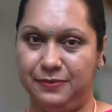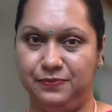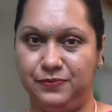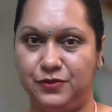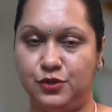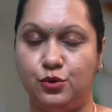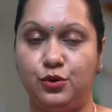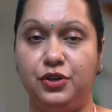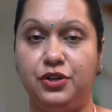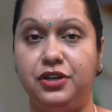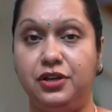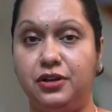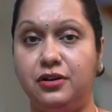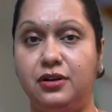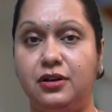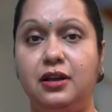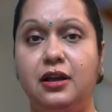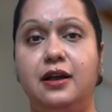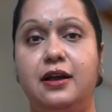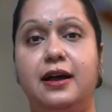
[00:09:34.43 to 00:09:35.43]
So
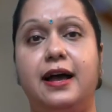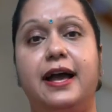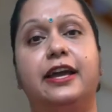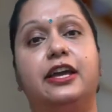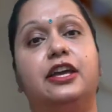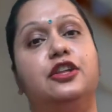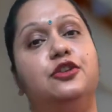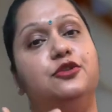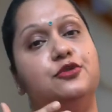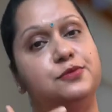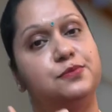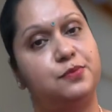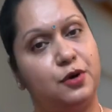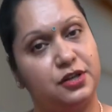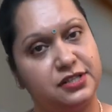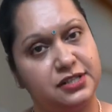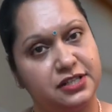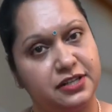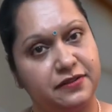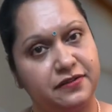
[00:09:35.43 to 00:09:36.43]
here I can use
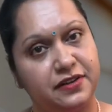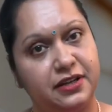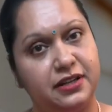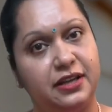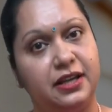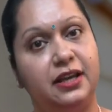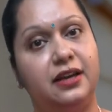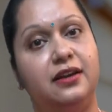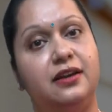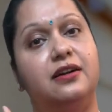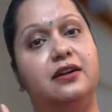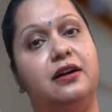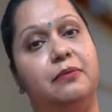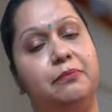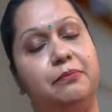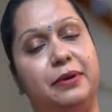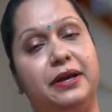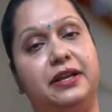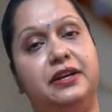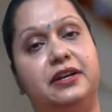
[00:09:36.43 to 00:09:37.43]
positive degree,
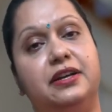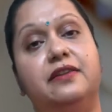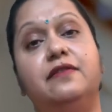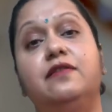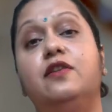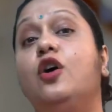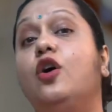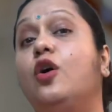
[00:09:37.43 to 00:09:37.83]
comparative,